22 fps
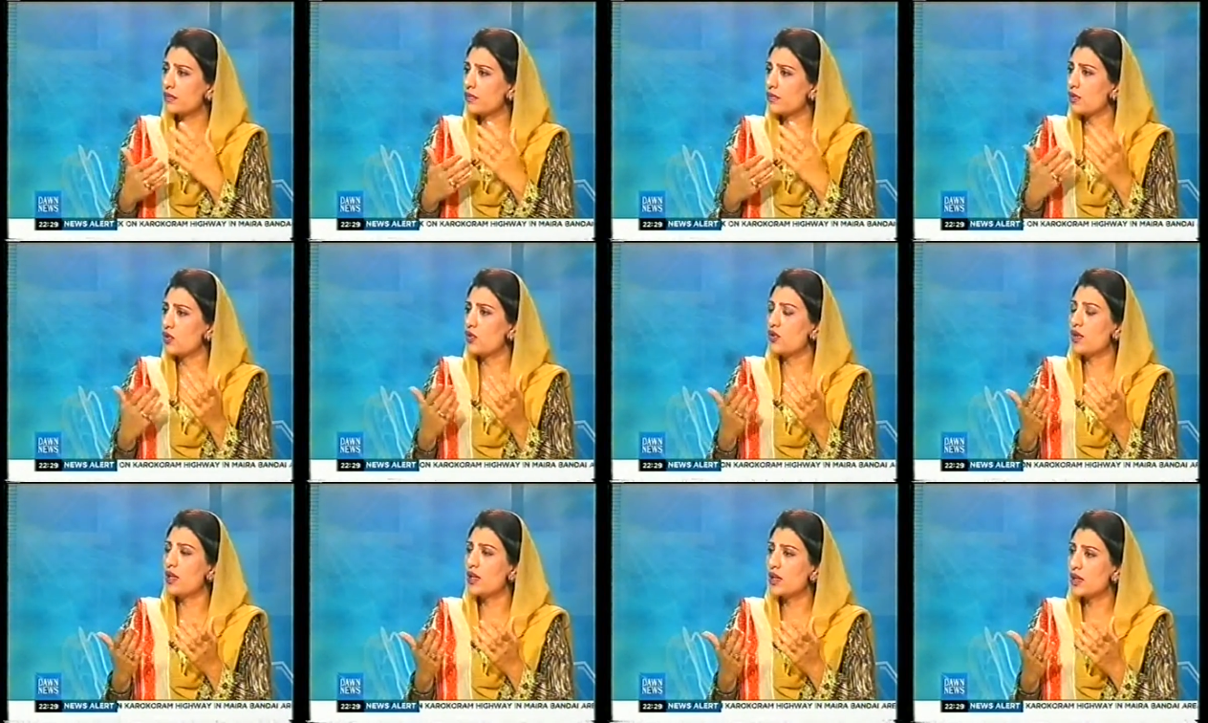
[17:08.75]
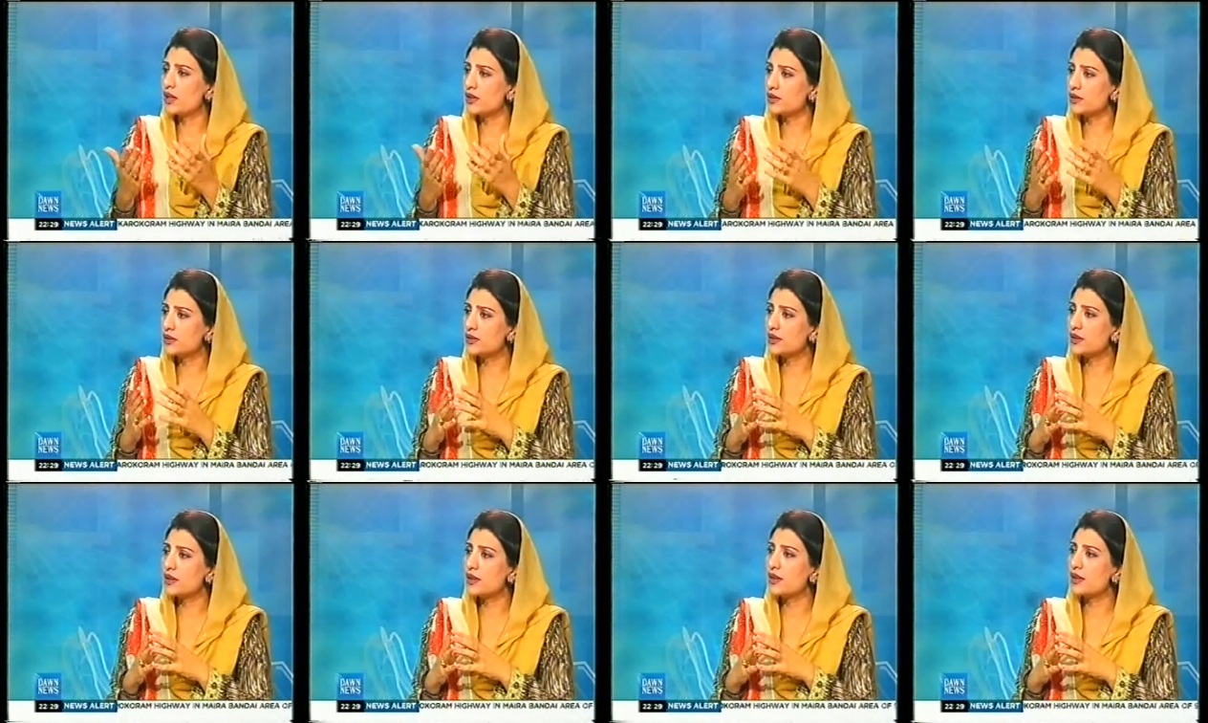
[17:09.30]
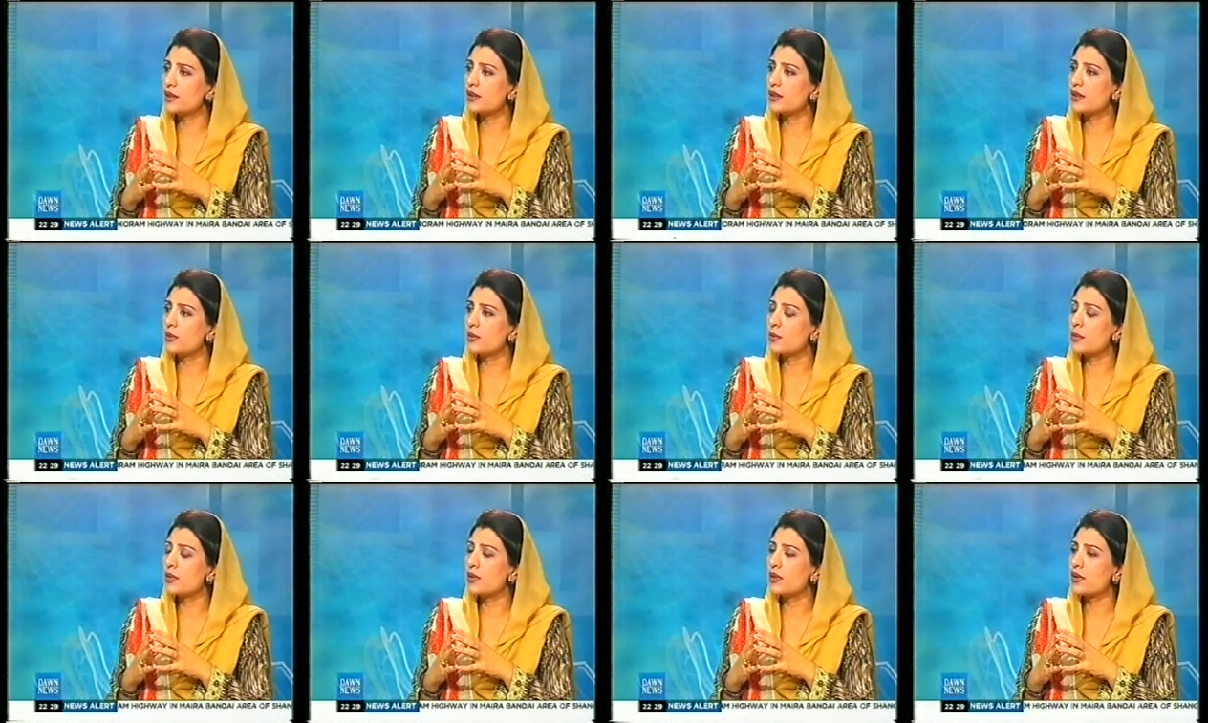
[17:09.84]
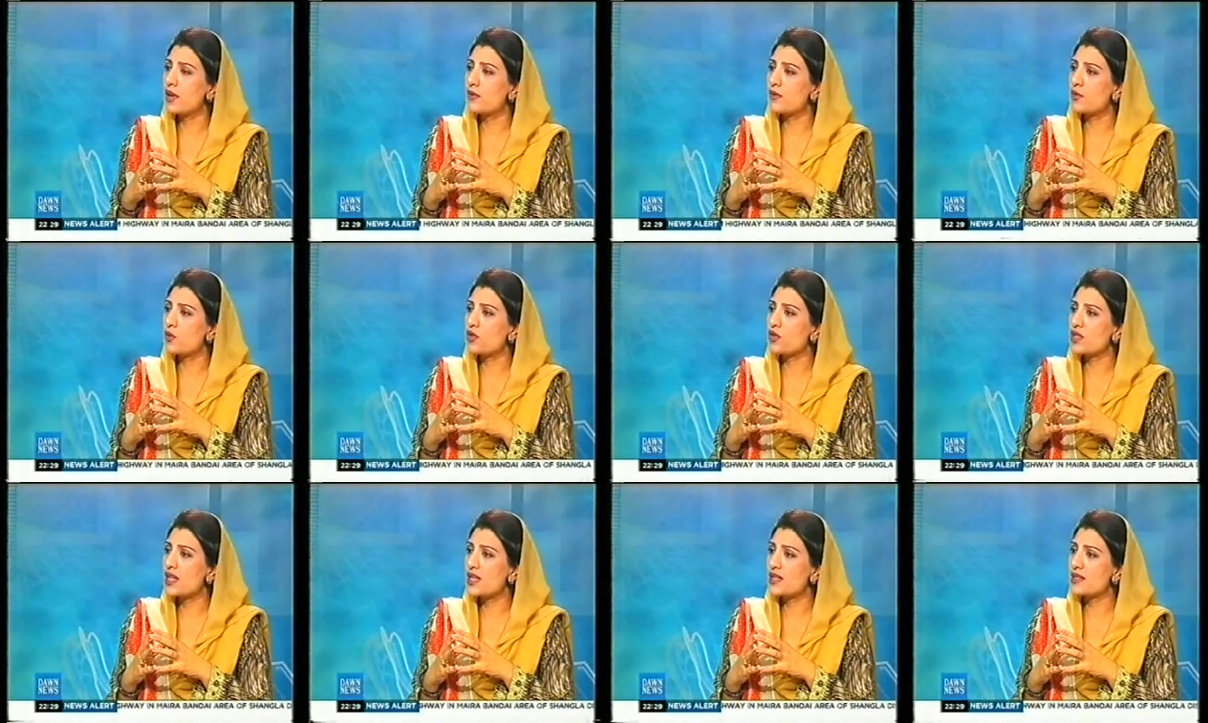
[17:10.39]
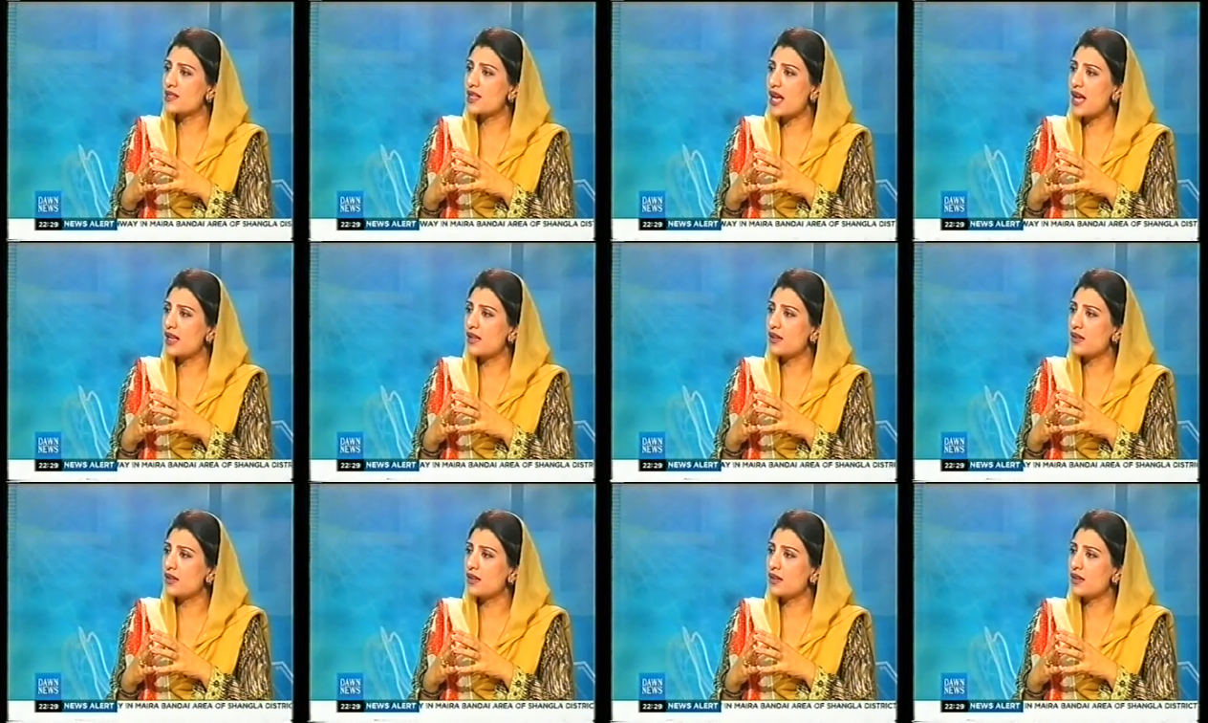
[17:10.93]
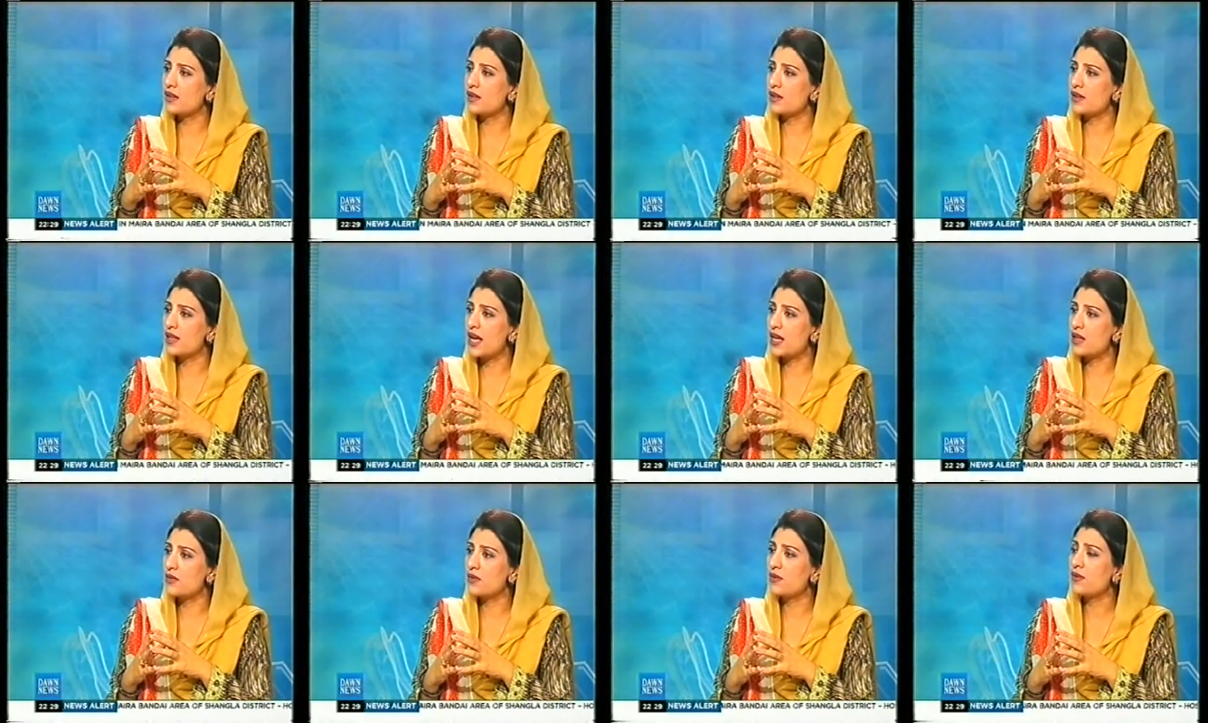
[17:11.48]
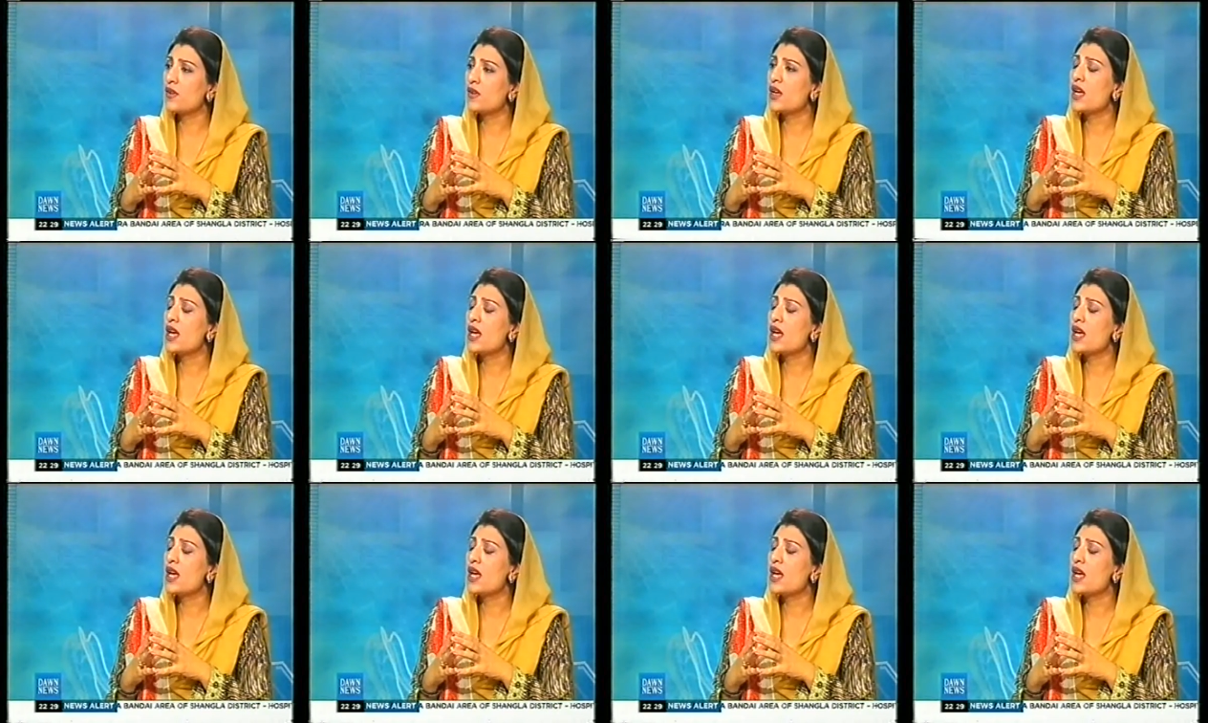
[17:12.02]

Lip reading: during his, of course, exile life.